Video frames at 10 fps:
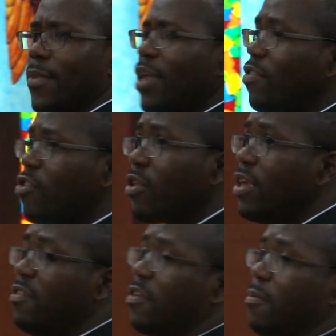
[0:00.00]
It is not
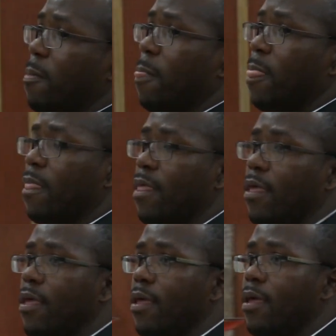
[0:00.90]
easy.
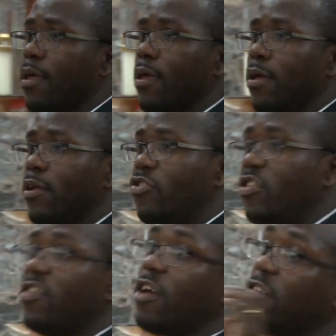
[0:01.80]

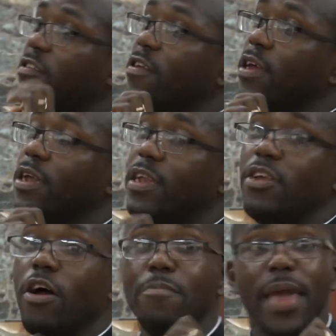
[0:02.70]
Jesus did
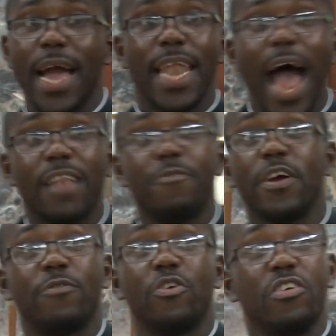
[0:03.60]
not make an
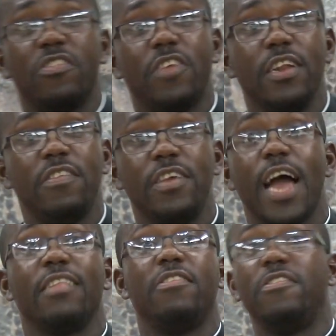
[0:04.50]
advert for Christianity
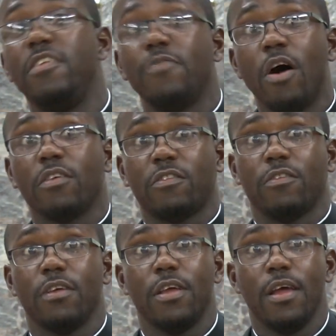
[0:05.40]
and deceive
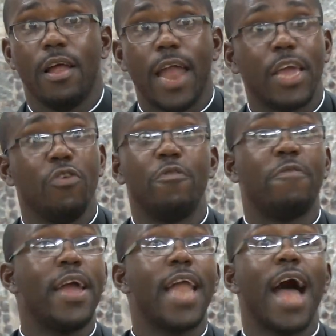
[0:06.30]
us. Like you
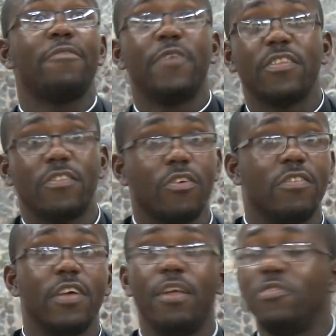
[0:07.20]
find adverts on
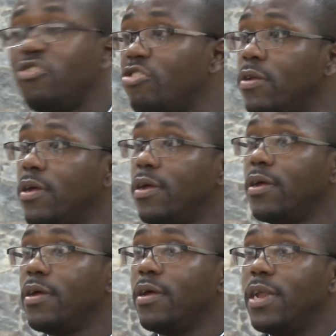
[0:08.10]
television.
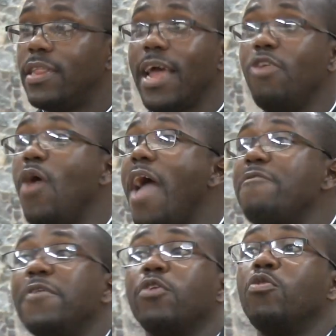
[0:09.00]
They tell you
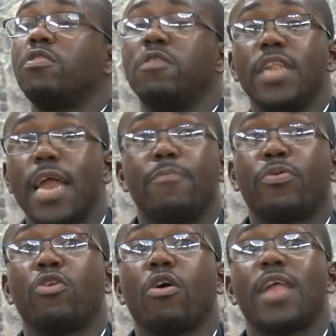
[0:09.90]
every good thing that the
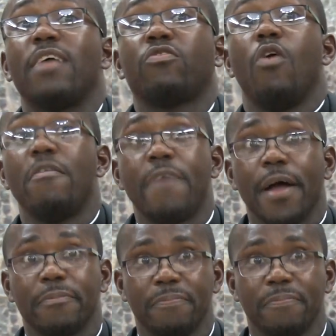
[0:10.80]
product has to offer.